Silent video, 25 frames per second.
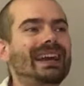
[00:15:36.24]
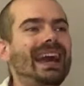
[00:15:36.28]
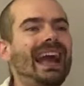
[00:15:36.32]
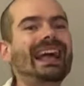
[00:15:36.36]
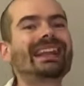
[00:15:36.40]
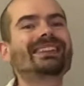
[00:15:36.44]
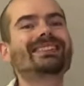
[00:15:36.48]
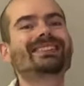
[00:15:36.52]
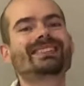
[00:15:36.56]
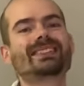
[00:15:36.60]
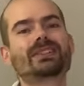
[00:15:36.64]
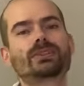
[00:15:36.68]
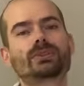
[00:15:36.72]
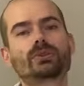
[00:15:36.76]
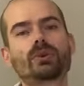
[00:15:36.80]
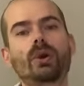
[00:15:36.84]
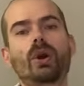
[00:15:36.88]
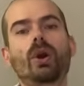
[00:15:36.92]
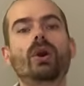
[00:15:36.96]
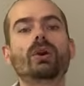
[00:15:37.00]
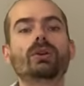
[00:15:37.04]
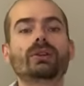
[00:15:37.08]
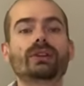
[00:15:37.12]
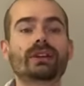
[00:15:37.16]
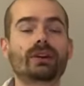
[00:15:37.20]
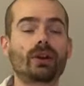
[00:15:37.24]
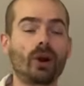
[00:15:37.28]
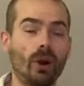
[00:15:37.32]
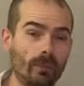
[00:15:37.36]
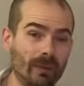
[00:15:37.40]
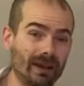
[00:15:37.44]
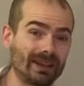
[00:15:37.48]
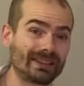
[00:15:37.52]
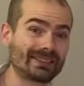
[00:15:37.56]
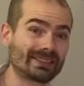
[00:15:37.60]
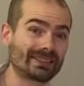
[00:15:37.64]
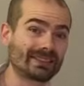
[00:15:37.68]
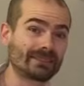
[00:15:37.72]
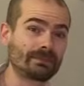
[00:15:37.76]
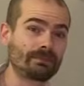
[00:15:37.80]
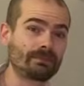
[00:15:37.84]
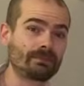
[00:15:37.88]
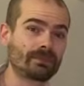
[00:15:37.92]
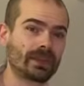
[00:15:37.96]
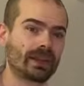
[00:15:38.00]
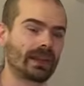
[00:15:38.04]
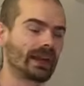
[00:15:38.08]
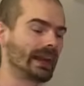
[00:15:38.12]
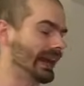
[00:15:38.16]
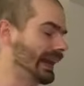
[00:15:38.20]
answer to all the comments,
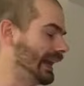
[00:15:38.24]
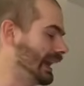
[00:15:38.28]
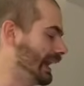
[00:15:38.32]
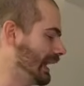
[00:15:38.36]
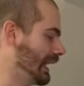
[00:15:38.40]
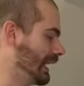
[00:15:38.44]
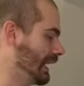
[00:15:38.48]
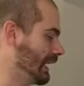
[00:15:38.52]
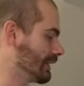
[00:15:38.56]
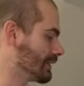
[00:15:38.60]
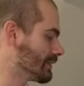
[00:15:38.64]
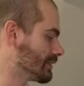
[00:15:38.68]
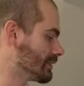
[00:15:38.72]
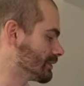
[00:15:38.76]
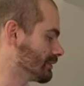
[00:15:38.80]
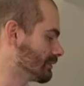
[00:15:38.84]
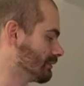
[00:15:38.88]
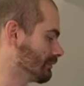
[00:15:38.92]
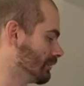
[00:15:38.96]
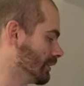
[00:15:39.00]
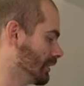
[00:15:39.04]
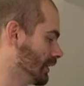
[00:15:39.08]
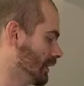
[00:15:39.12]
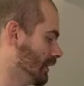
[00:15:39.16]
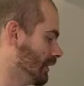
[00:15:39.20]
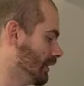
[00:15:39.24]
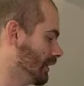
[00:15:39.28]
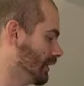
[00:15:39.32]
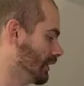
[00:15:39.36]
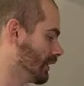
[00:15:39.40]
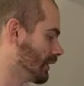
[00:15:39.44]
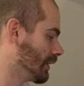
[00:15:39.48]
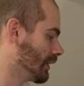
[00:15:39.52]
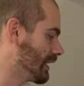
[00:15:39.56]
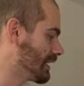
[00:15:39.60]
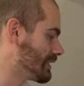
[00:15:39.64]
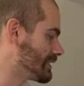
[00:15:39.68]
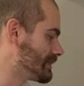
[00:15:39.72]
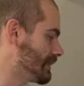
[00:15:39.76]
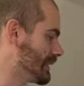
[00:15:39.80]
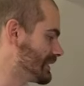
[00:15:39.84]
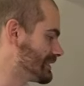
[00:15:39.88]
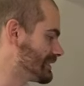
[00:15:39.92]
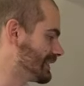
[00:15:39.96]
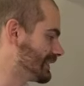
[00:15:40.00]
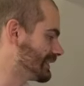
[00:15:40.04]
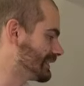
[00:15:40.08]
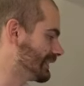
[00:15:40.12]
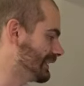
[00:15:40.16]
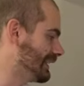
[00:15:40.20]
and that's
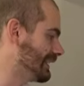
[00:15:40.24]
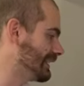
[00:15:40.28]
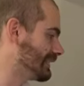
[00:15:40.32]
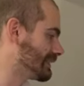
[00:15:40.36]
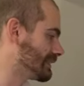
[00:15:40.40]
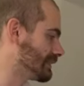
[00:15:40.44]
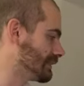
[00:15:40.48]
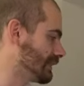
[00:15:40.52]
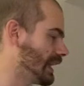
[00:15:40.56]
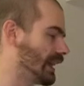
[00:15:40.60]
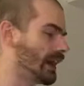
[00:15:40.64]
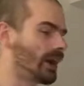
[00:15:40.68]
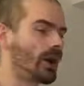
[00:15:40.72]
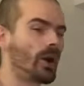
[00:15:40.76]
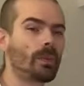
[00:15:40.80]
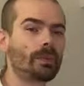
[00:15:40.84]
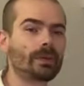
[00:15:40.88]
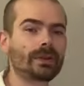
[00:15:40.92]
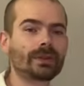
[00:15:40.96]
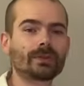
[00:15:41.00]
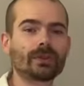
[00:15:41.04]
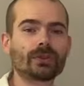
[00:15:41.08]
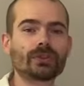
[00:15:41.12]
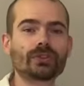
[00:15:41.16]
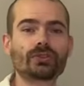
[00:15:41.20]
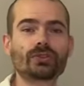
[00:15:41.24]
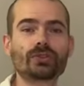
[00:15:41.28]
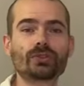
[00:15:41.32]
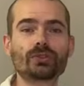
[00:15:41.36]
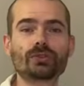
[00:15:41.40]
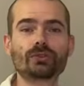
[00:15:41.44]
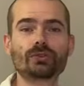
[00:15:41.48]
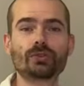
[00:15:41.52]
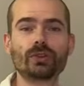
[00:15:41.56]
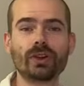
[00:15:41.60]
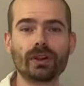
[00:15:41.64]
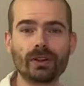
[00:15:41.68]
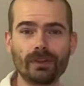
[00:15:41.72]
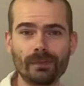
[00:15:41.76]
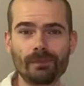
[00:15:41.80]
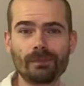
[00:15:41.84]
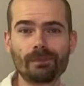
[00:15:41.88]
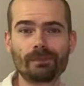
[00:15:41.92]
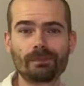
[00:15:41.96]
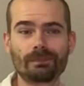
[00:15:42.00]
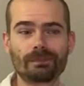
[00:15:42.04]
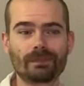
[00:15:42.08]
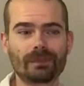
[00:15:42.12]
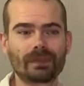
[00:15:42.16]
basically it. I hope it was useful.